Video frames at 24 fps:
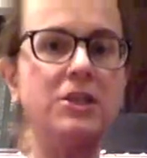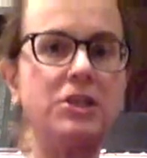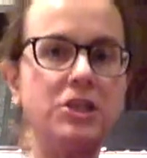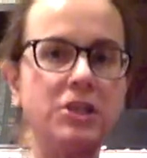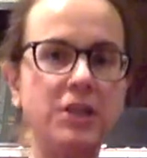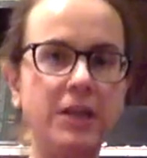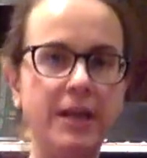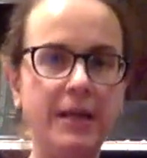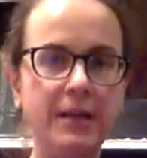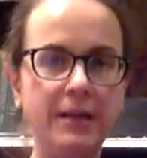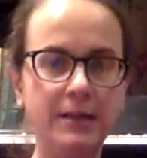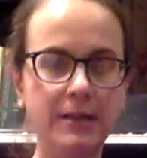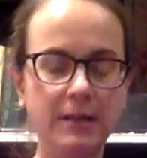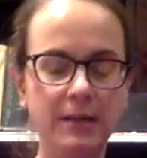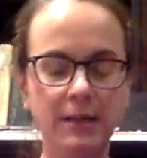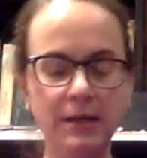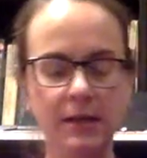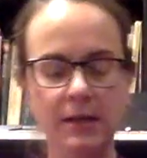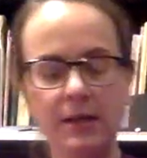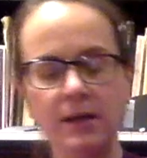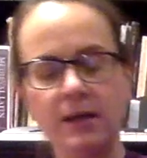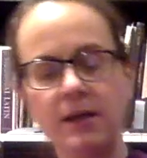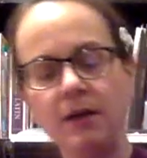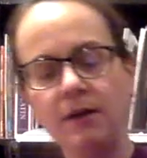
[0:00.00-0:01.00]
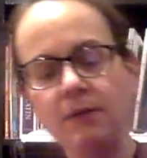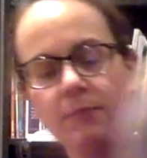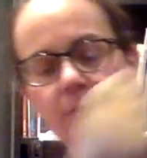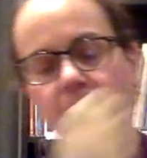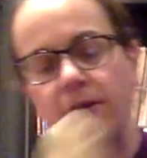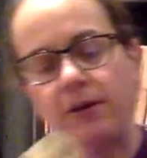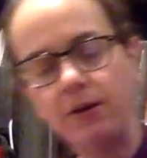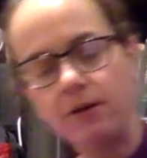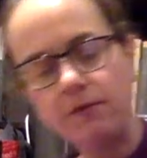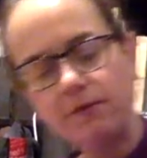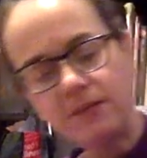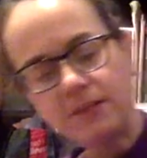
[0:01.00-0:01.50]
shin,
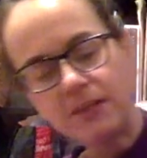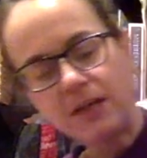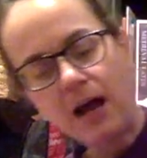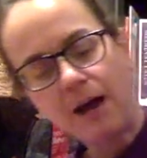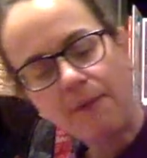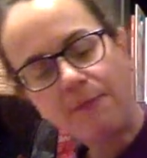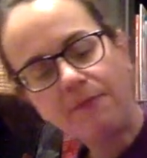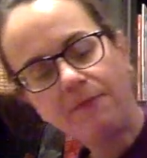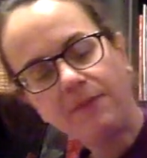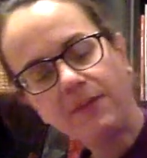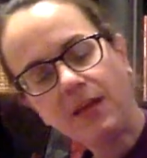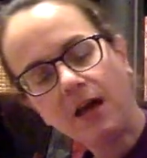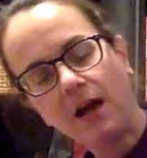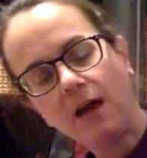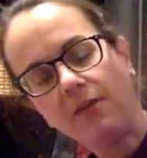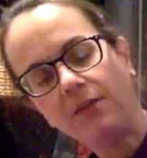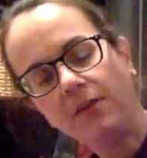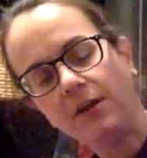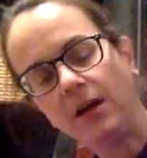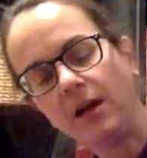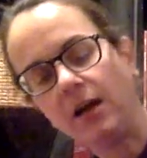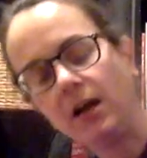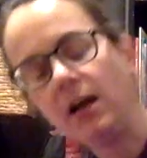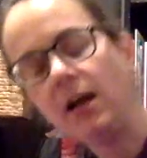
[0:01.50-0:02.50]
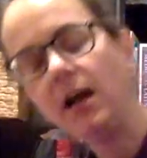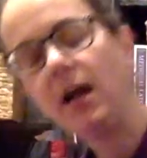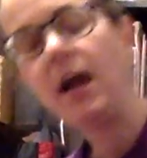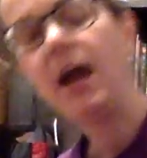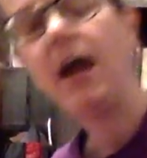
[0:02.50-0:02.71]
put it over top of the other,